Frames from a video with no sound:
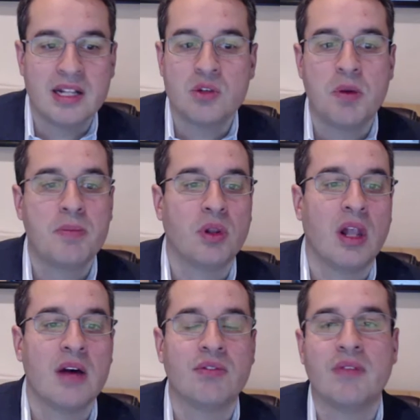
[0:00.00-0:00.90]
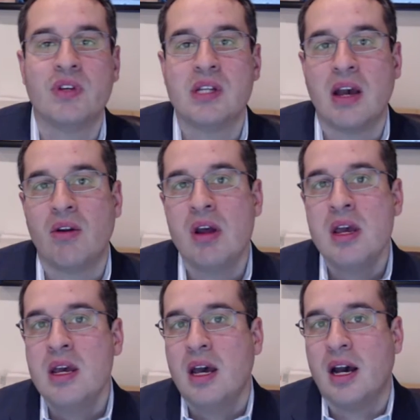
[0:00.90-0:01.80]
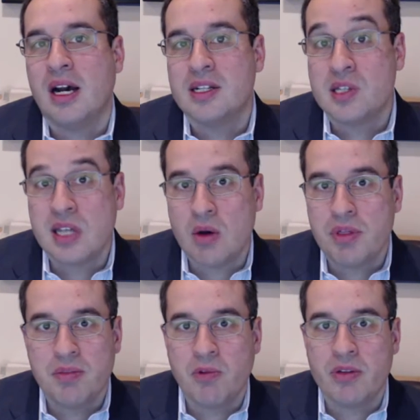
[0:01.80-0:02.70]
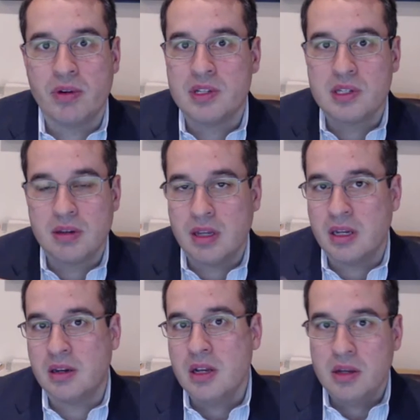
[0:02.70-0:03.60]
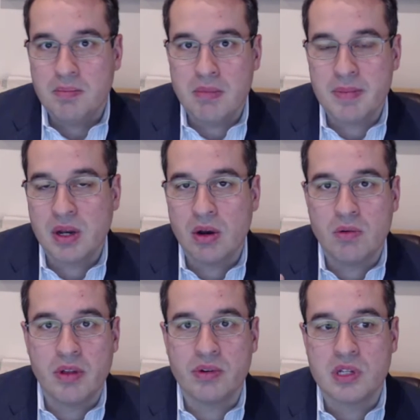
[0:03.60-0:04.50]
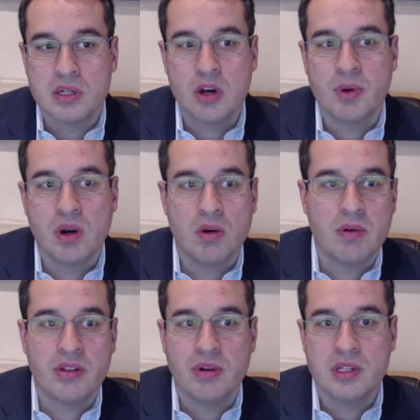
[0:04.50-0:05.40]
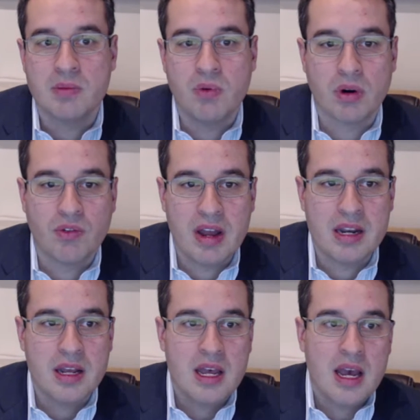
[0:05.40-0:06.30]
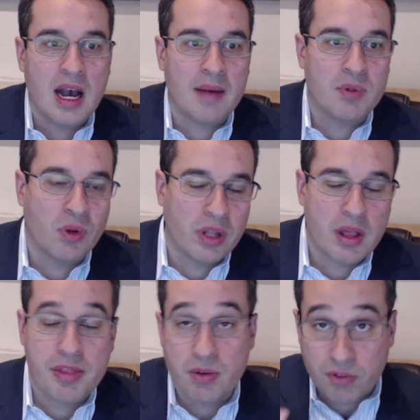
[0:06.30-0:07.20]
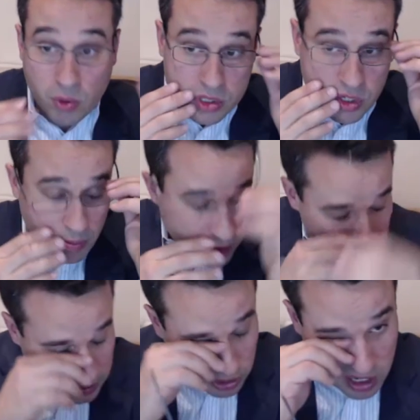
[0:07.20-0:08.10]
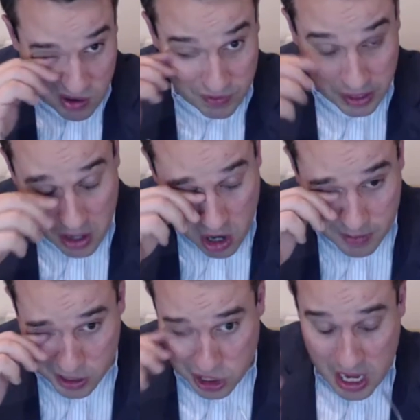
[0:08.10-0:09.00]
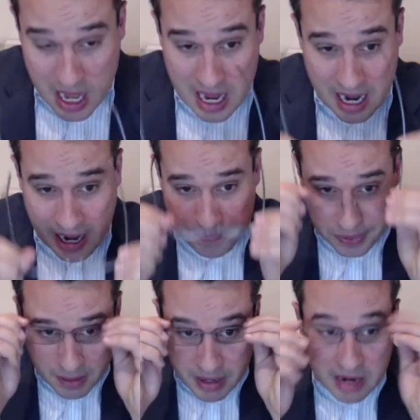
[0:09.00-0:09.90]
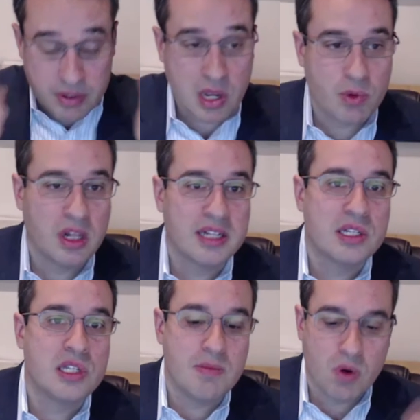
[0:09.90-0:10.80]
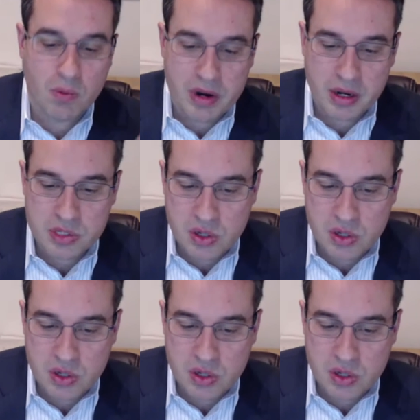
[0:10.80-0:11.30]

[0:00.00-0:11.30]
That's what people love living down south, whether it's in Mimico, whether it's in Tobico, whether it's in Port Credit. You're only on the 3rd floor, so you're probably looking over the garbage. But anyways, I would have liked to see more windows.